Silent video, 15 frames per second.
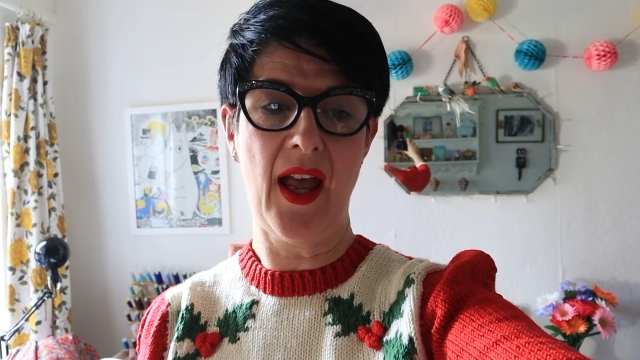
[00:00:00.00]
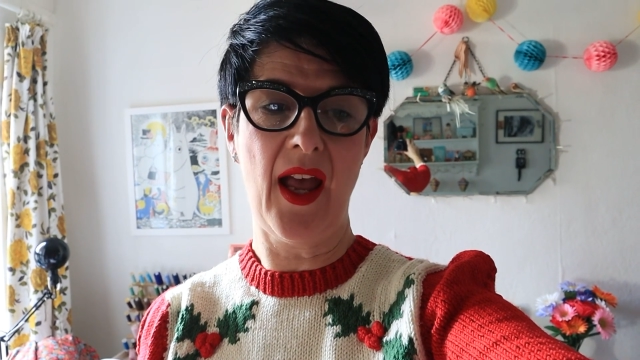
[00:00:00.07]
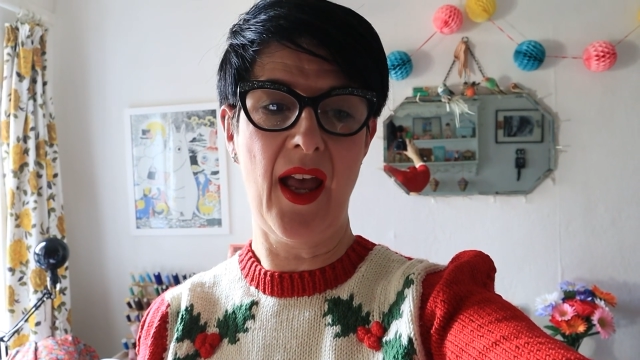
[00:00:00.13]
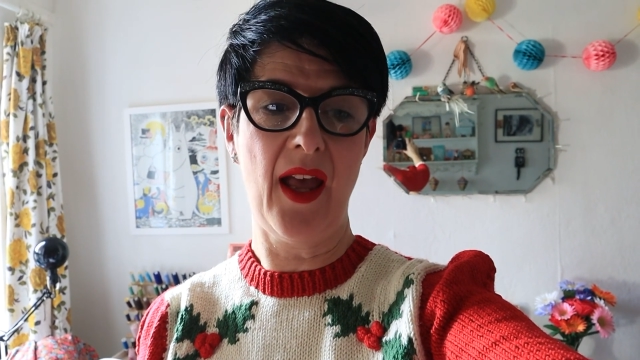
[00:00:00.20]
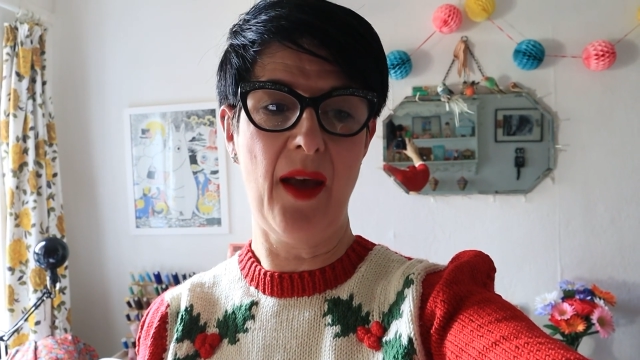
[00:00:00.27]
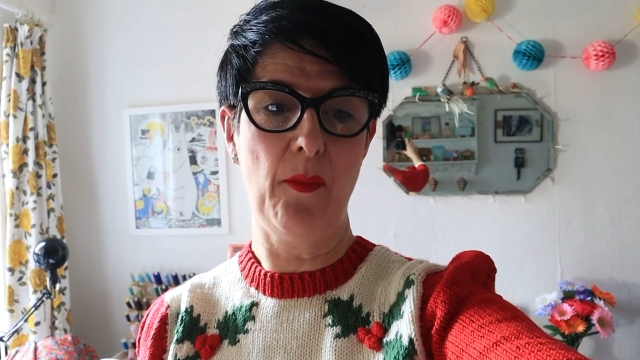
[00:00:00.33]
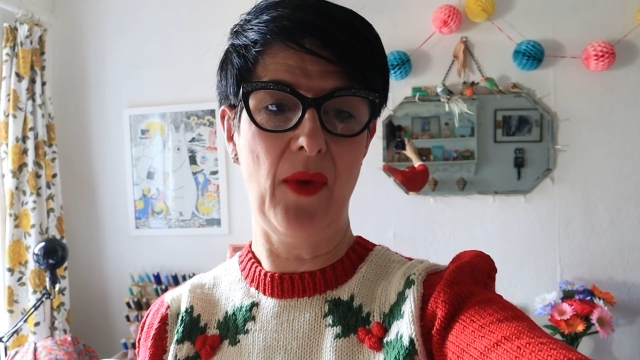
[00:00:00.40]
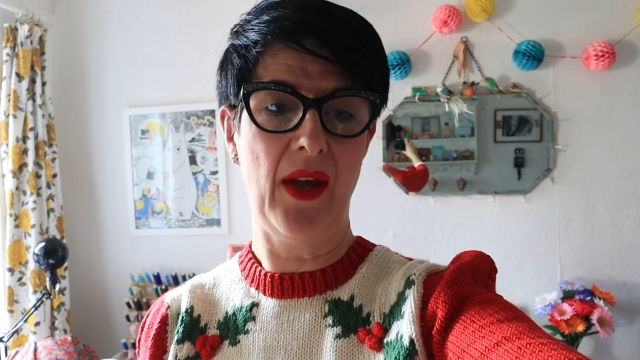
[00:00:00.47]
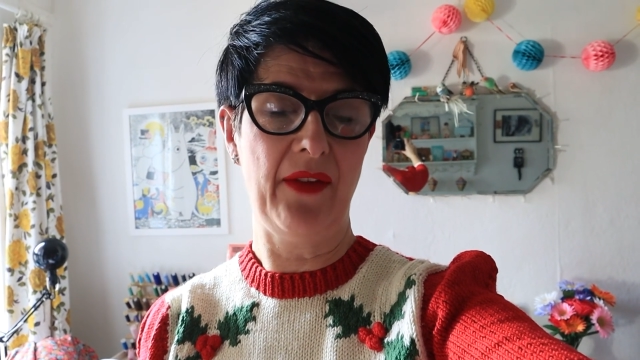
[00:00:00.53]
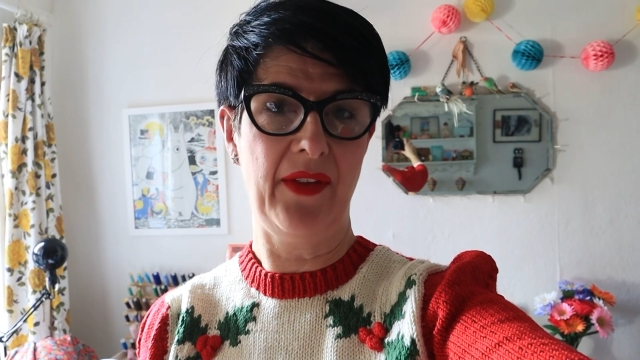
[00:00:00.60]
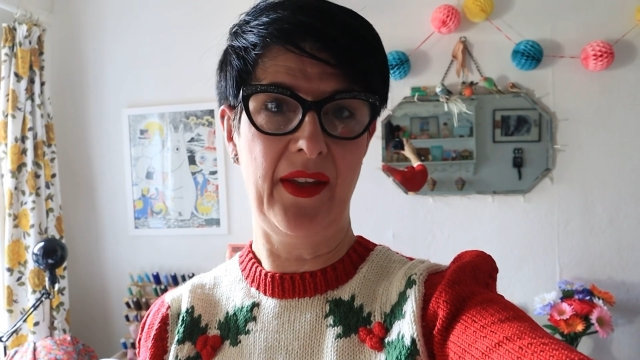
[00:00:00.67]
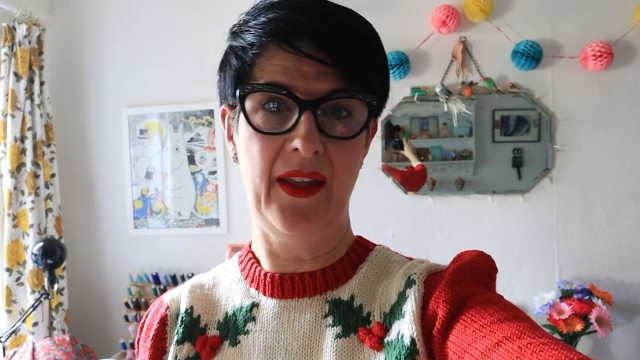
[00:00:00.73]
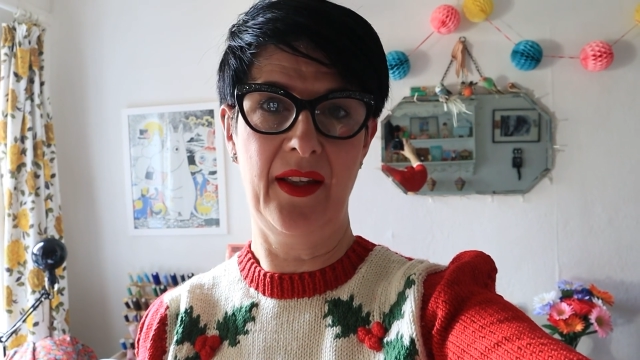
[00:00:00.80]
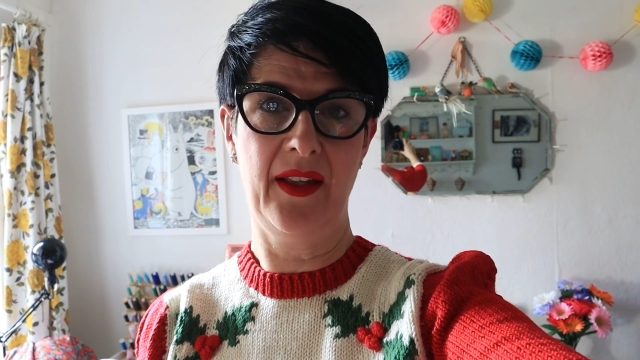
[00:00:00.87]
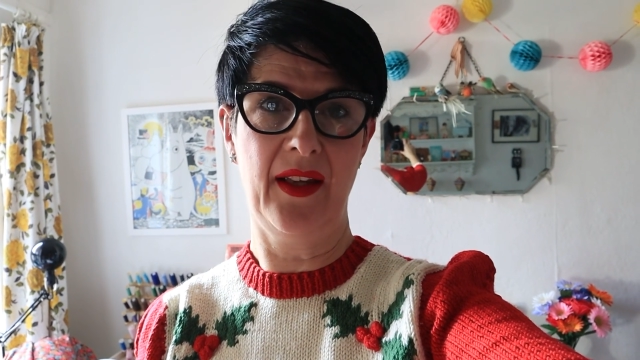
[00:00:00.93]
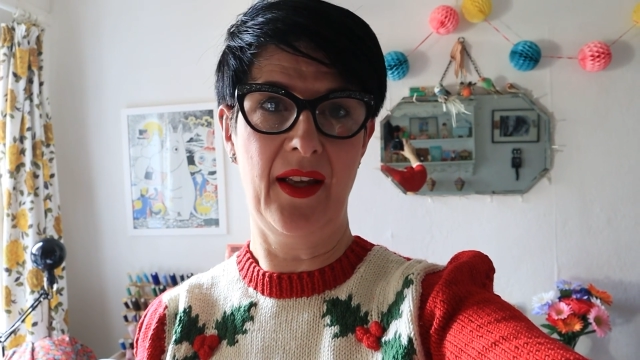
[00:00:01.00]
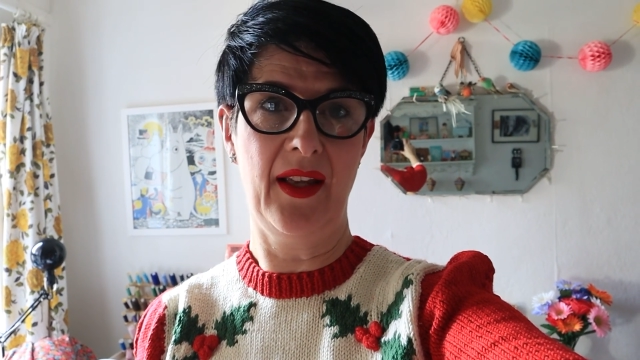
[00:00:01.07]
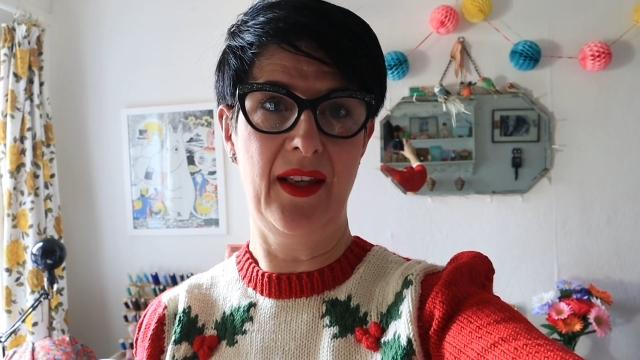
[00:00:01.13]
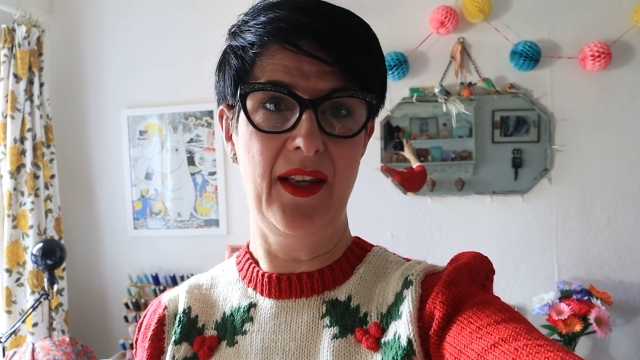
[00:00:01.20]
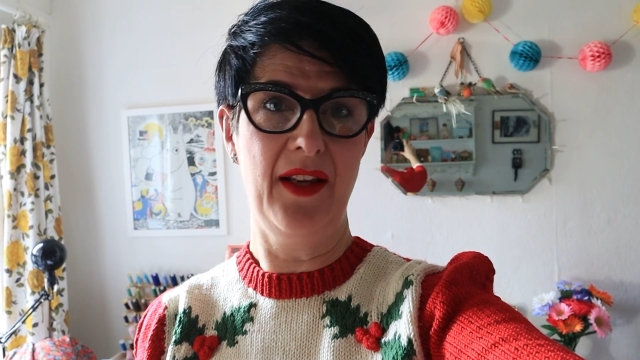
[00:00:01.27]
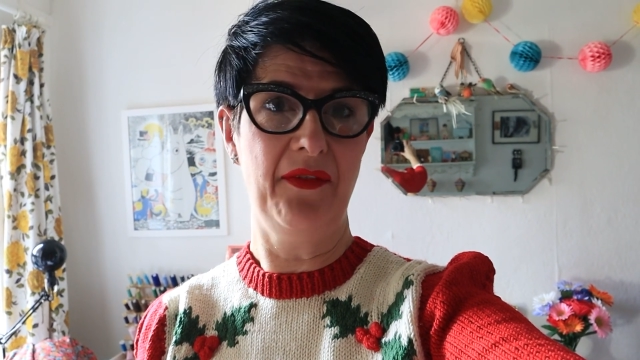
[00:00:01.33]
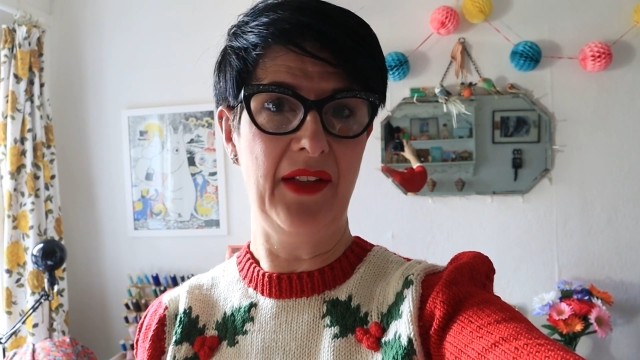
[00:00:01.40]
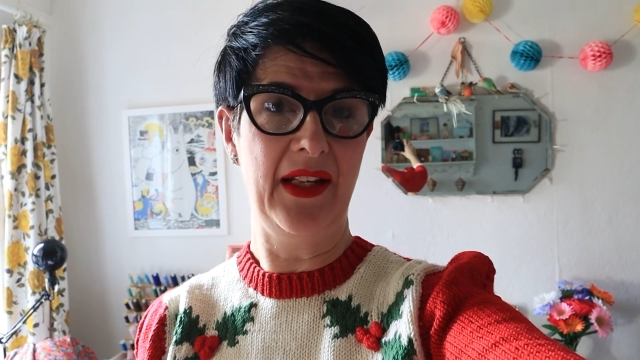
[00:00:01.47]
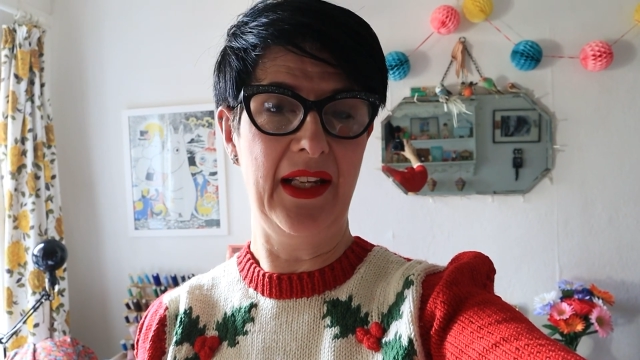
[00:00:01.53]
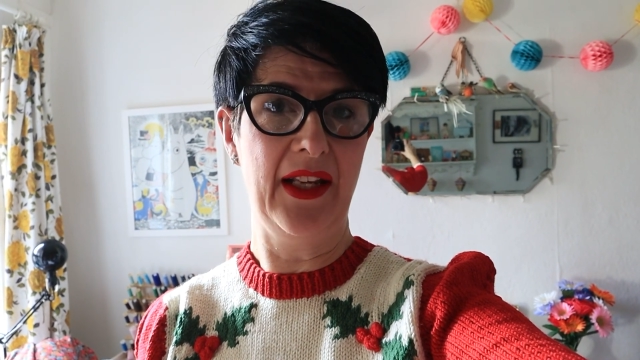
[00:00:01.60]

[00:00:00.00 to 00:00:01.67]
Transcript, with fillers: and we're having a lovely